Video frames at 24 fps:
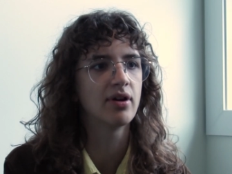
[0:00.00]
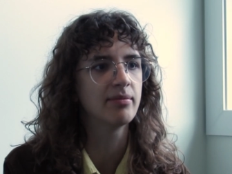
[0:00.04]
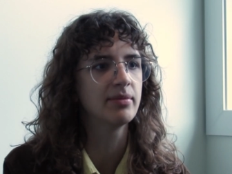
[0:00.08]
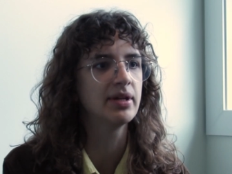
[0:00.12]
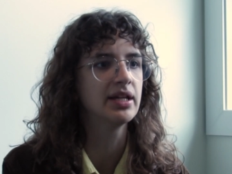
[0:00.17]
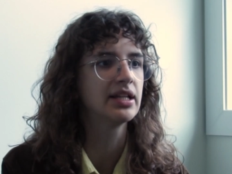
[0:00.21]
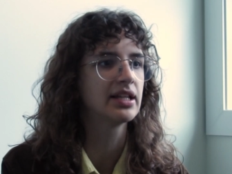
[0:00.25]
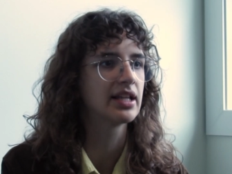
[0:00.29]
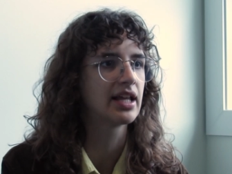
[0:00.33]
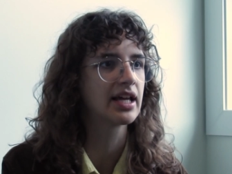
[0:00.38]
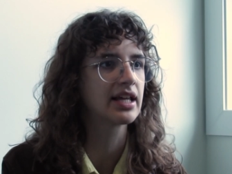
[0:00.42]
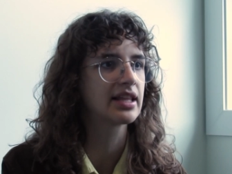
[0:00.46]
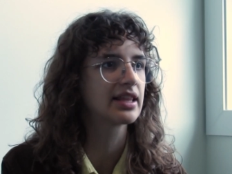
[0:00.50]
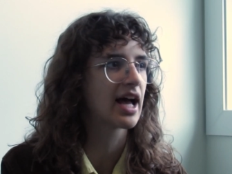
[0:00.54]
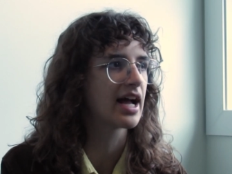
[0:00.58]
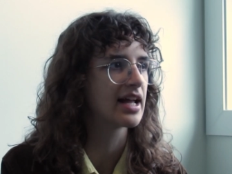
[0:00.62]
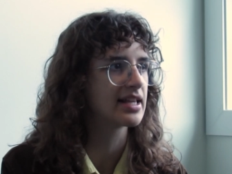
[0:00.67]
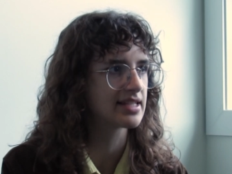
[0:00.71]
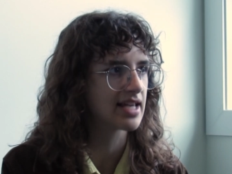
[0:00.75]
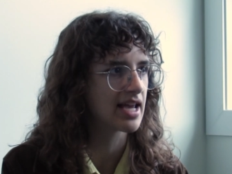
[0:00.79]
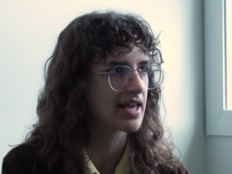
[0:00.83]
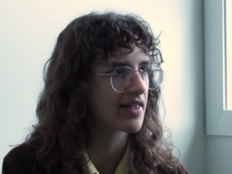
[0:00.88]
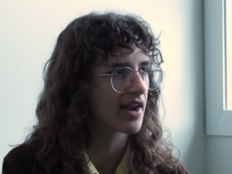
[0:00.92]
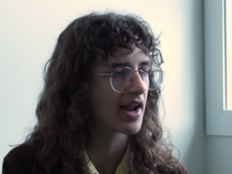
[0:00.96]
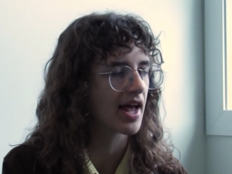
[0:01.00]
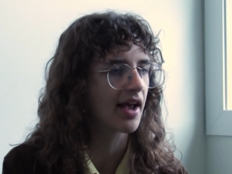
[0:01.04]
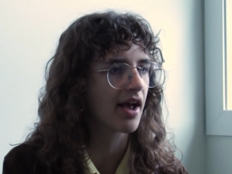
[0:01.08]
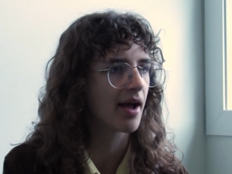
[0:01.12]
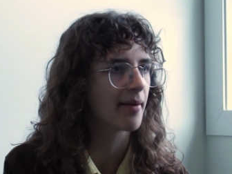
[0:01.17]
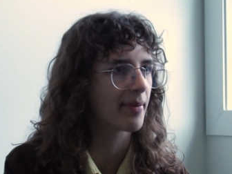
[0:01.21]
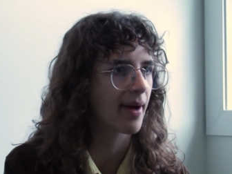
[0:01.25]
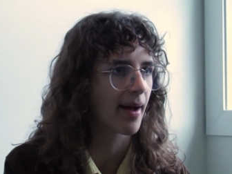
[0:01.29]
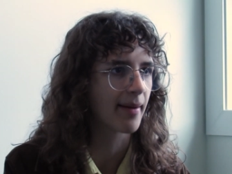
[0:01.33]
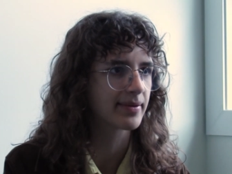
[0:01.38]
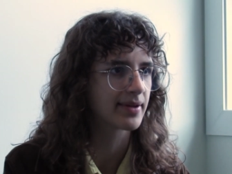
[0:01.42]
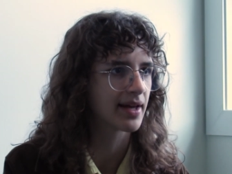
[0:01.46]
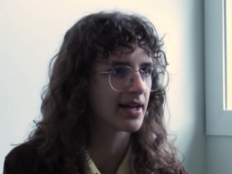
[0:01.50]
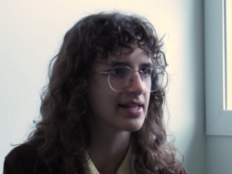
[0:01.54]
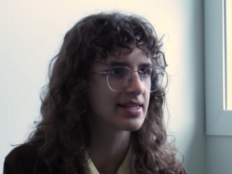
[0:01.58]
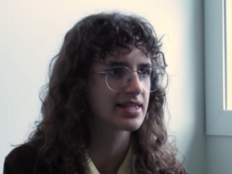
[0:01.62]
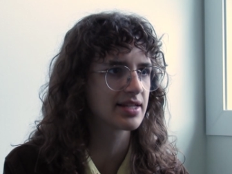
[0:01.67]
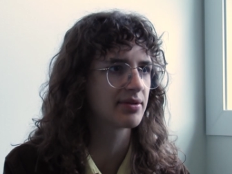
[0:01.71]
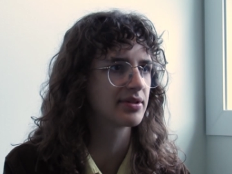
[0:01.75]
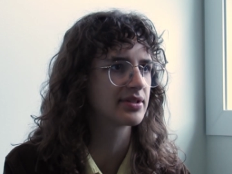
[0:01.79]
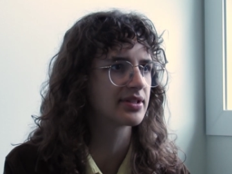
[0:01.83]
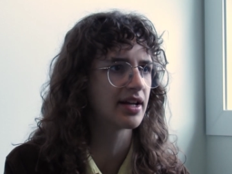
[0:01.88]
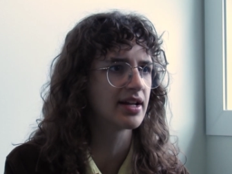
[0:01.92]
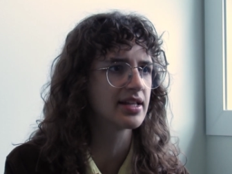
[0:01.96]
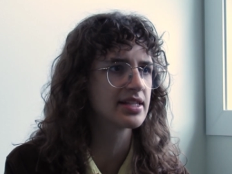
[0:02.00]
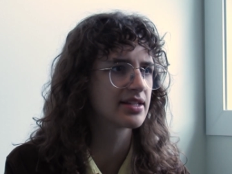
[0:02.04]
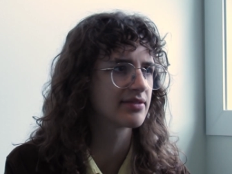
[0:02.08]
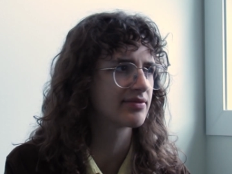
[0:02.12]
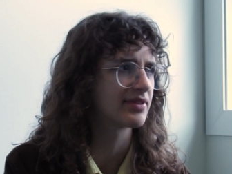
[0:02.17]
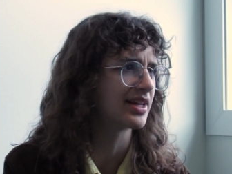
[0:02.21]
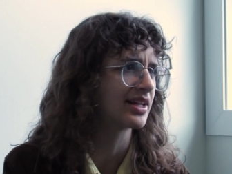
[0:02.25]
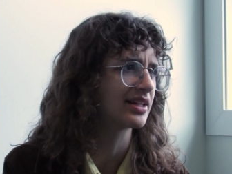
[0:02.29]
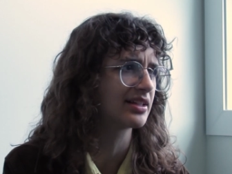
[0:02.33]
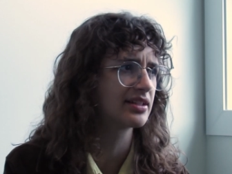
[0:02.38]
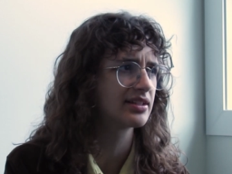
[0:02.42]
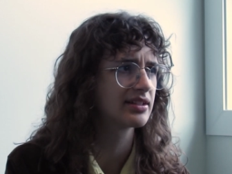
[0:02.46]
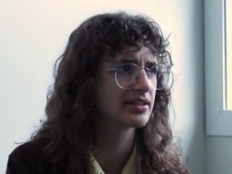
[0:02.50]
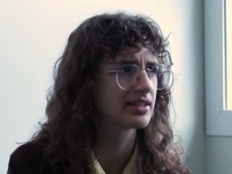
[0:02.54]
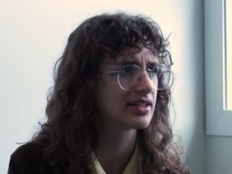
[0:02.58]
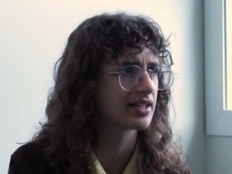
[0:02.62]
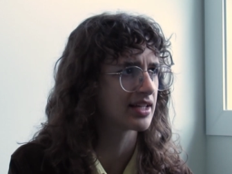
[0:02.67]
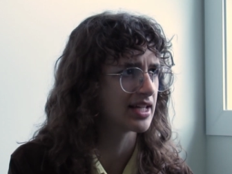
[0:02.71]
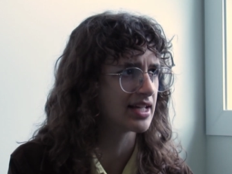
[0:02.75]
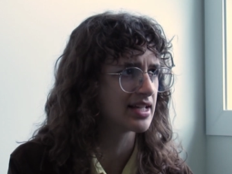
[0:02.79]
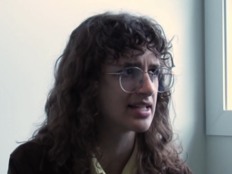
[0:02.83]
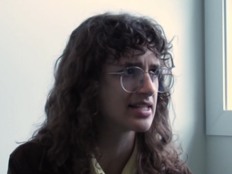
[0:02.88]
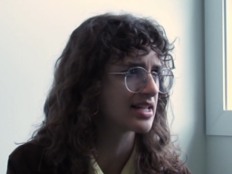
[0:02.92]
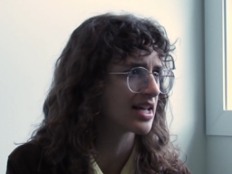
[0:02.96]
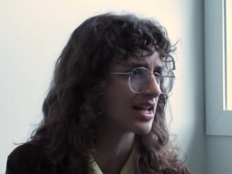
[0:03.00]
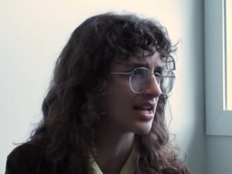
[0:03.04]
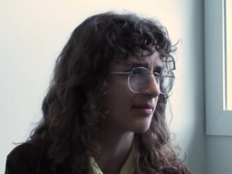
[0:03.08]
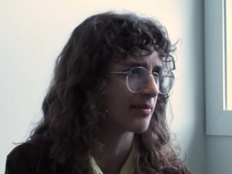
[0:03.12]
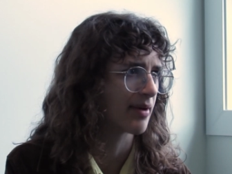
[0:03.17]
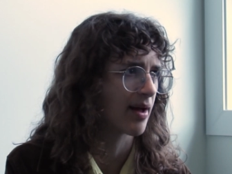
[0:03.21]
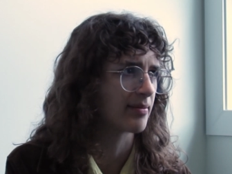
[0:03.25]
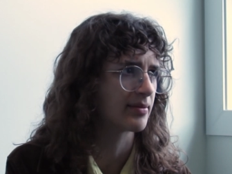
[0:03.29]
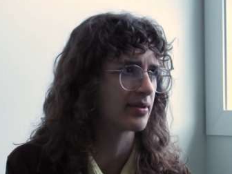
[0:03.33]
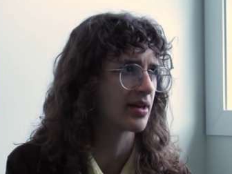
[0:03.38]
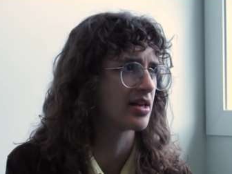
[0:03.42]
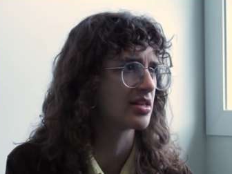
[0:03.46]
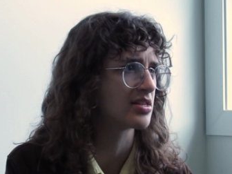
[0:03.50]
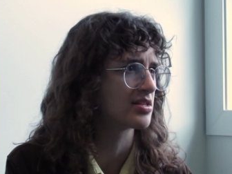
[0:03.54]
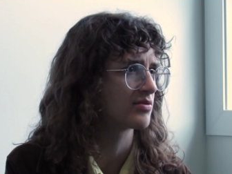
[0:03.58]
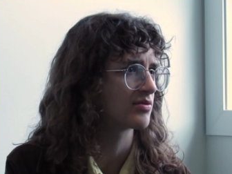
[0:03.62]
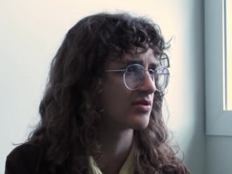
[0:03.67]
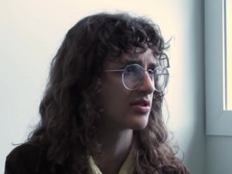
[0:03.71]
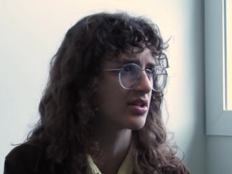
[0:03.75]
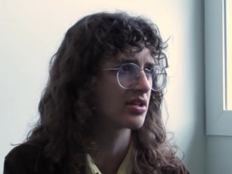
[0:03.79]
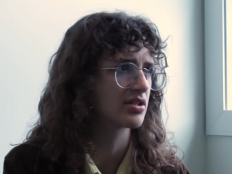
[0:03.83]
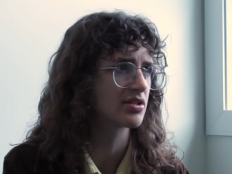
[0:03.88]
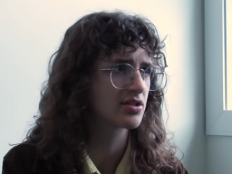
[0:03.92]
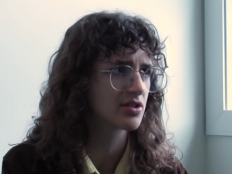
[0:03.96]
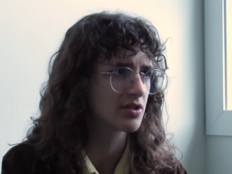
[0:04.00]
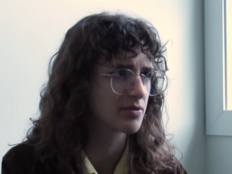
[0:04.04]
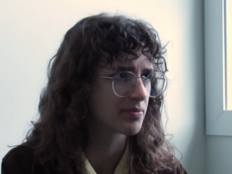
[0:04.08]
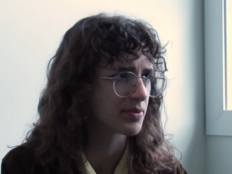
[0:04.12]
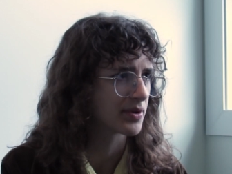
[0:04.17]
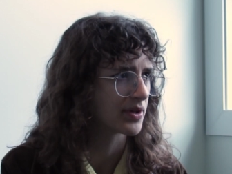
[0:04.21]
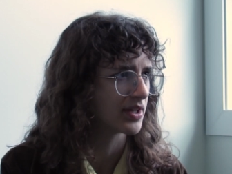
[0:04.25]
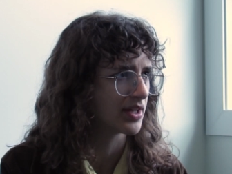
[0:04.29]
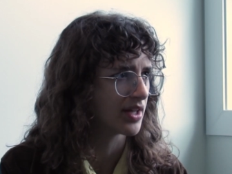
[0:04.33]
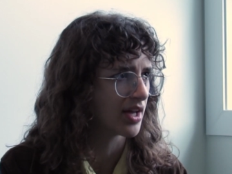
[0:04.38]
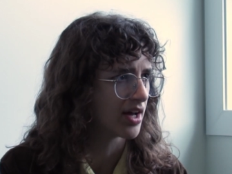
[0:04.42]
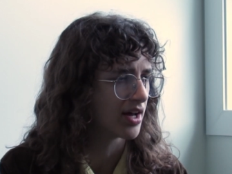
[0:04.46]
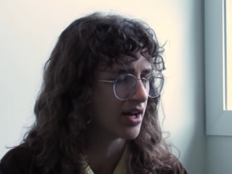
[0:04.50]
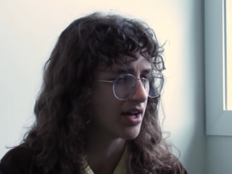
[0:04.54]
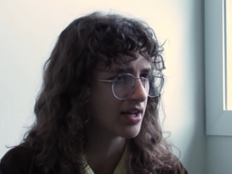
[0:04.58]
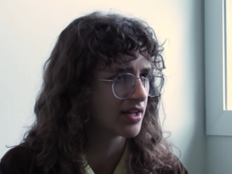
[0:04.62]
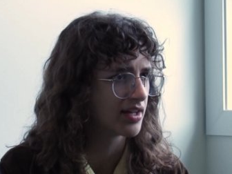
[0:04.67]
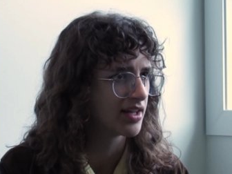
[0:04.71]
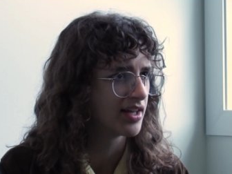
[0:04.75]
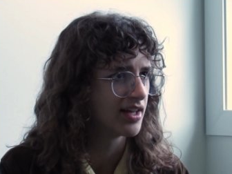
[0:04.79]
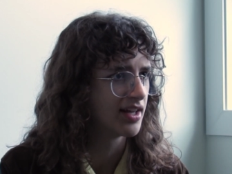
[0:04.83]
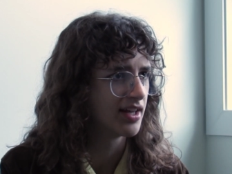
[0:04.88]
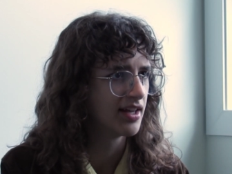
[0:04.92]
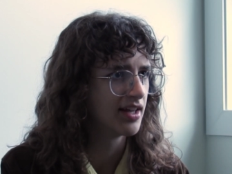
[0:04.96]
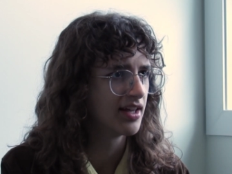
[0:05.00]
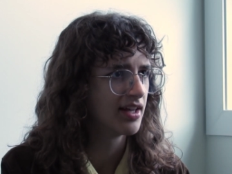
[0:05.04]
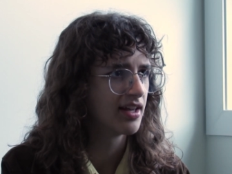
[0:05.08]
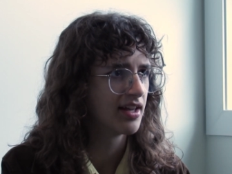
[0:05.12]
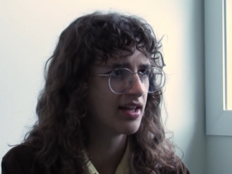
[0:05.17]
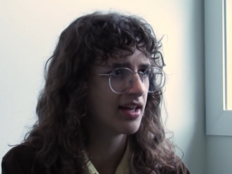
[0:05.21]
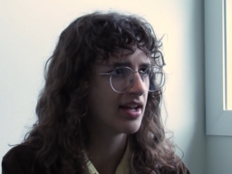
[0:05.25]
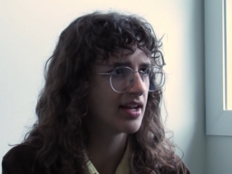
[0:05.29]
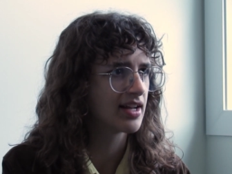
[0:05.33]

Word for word: I mean, like that day that I got baptized, there were tons of like kids getting baptized who were like super young, mm-hmm.